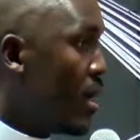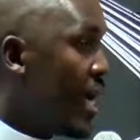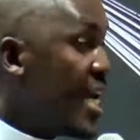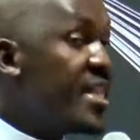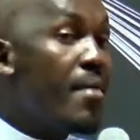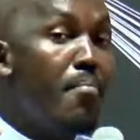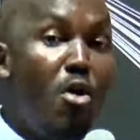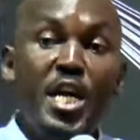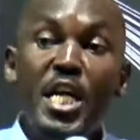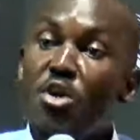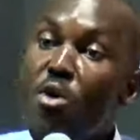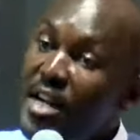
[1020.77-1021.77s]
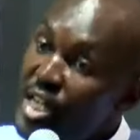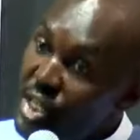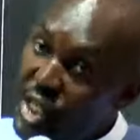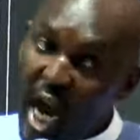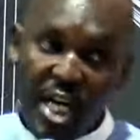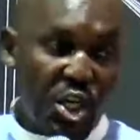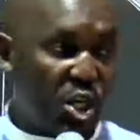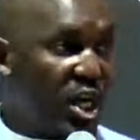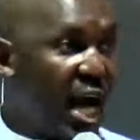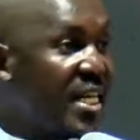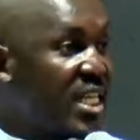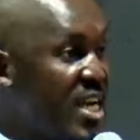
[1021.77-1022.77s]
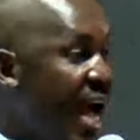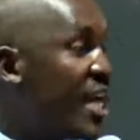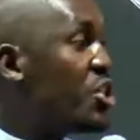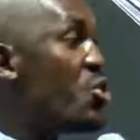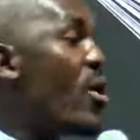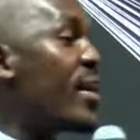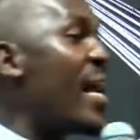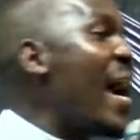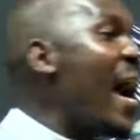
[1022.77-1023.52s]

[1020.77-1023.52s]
In the morning you are in church, at night you are